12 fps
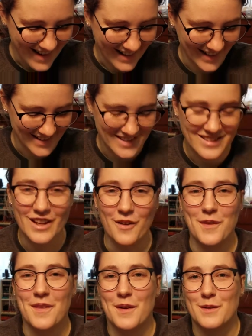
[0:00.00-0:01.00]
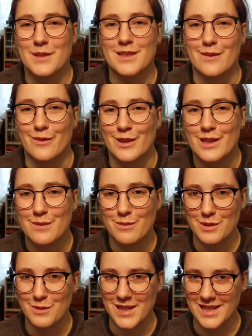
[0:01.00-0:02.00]
And I didn't know that there was a difference
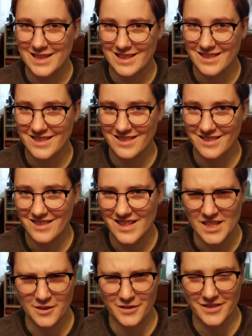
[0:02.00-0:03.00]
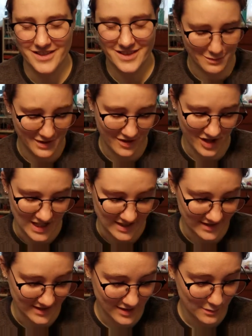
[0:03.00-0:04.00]
between needles, but there
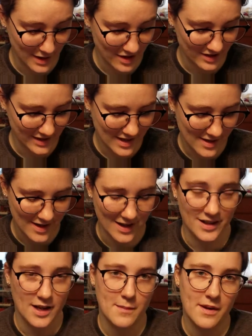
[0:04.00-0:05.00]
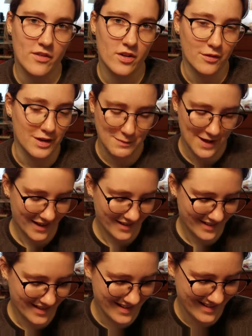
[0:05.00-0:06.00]
is apparently, and I'm never going
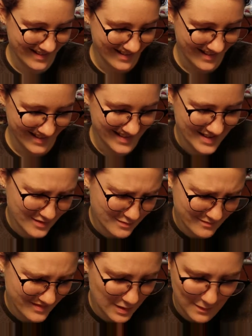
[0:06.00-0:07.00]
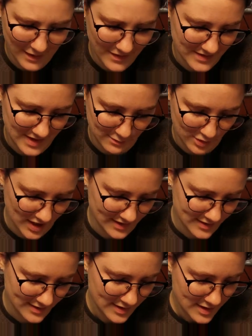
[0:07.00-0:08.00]
back because they're about the same
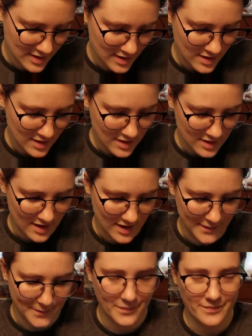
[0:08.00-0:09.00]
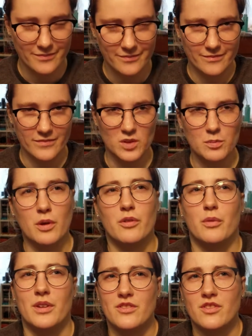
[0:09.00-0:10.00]
price. The
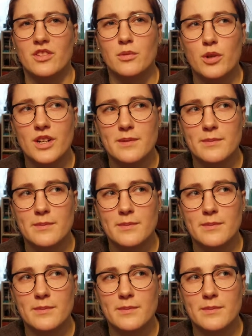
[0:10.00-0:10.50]
Bowen ones are a little more